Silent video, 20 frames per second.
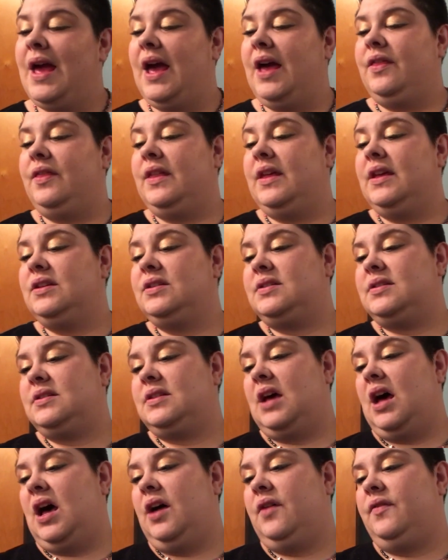And this
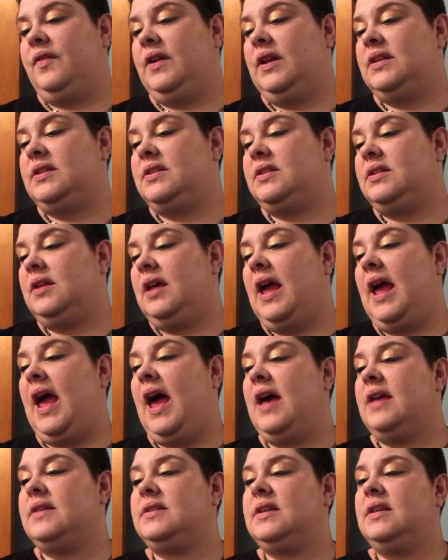stuff, it still
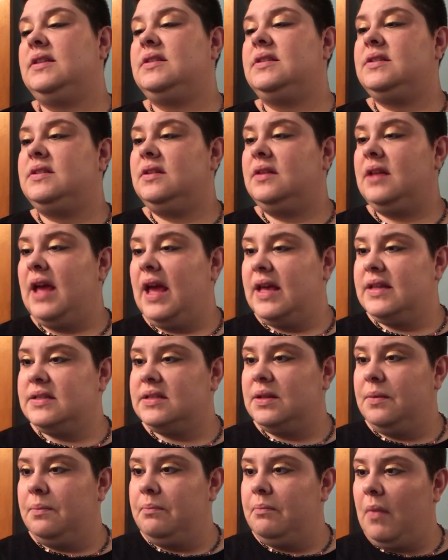has
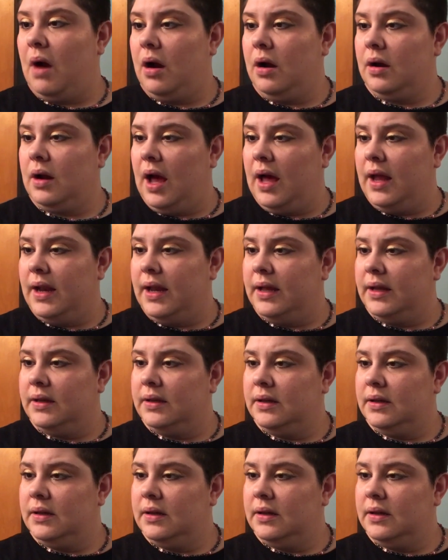the mark on it.